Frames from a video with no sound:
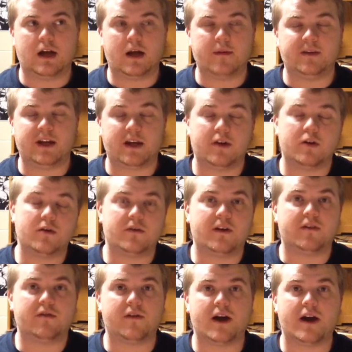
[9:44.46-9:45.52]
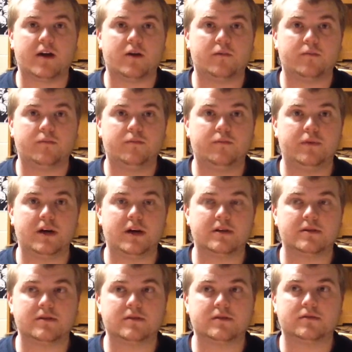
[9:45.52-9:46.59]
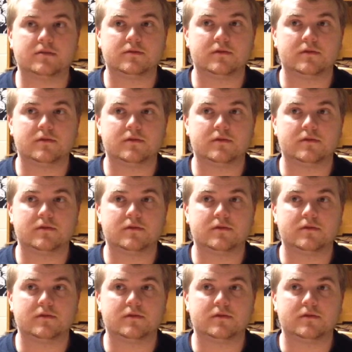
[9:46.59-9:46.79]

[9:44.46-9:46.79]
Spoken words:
I mean, I could have had a fire, but